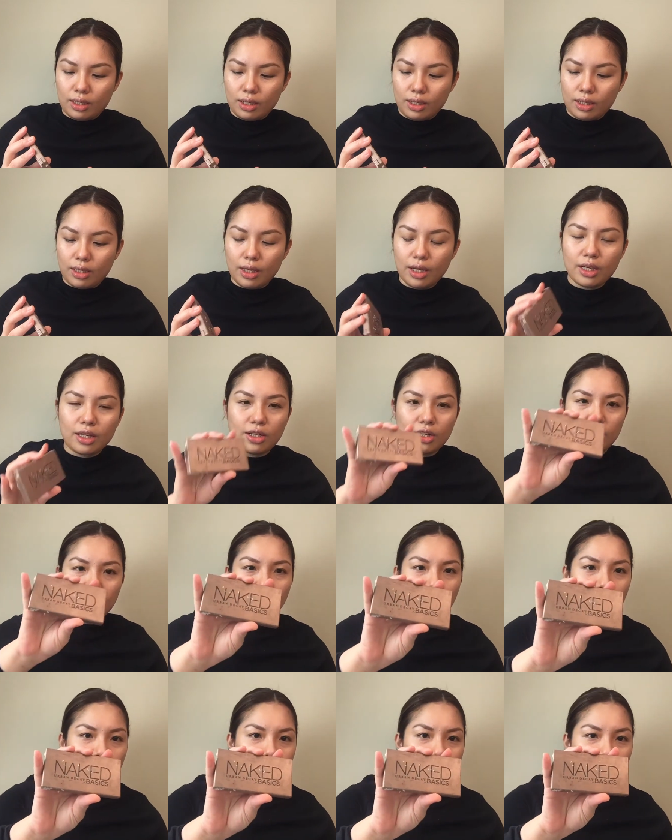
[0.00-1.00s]
Naked
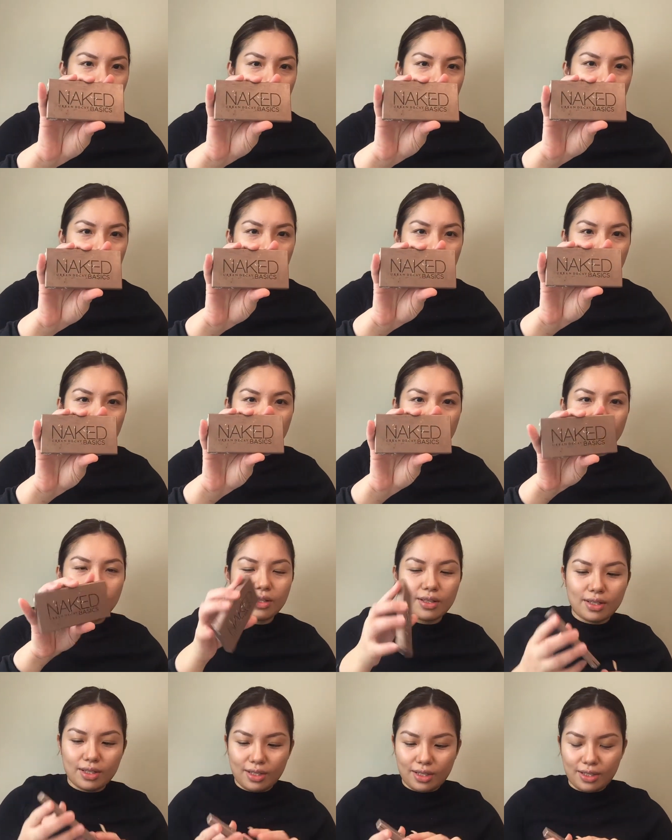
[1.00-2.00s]
Urban Decay
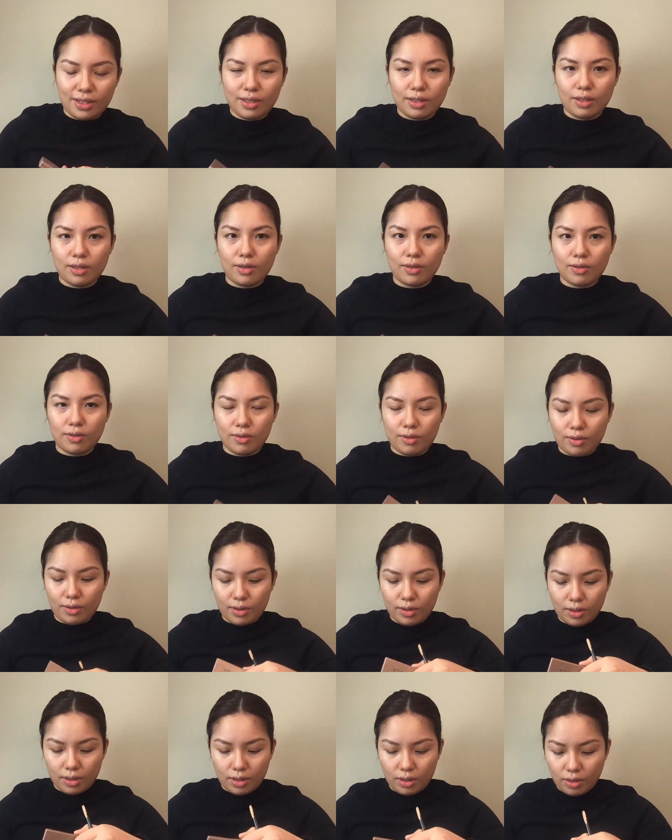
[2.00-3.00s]
Basics
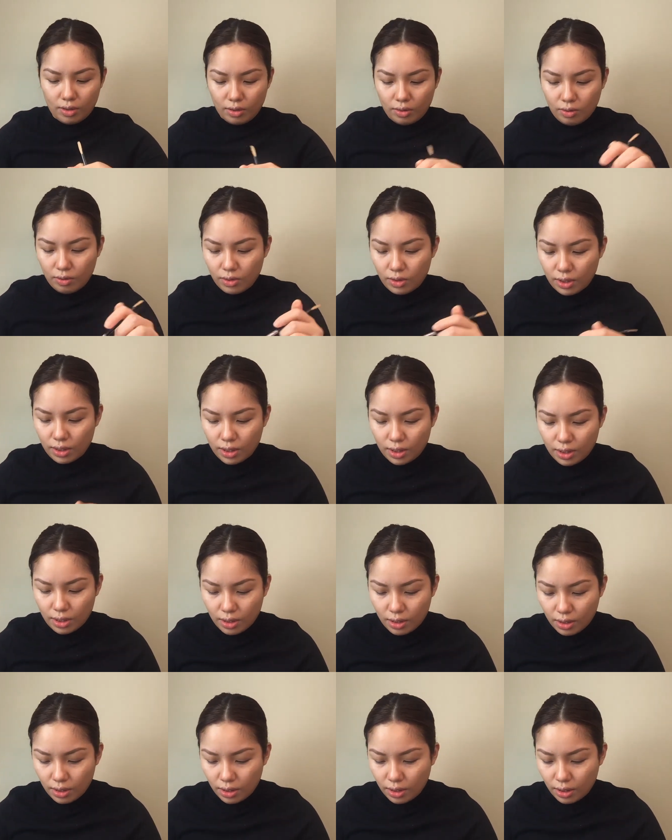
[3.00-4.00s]
to just
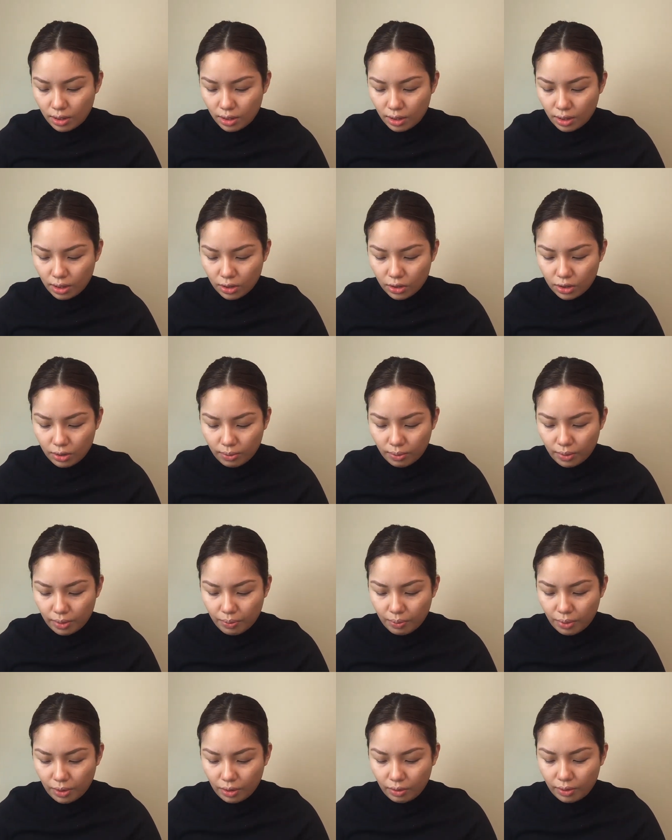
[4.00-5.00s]
touch up my
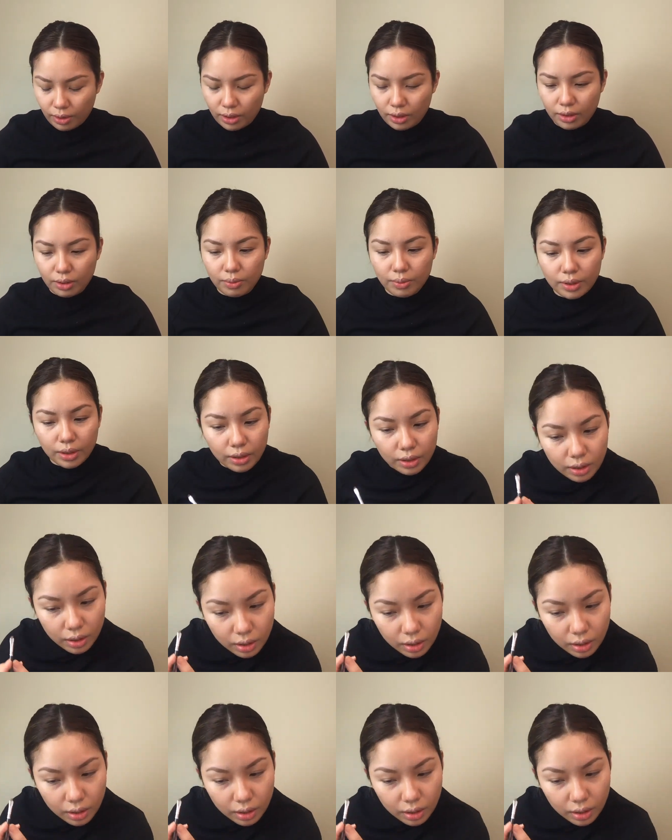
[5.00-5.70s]
brow a little bit.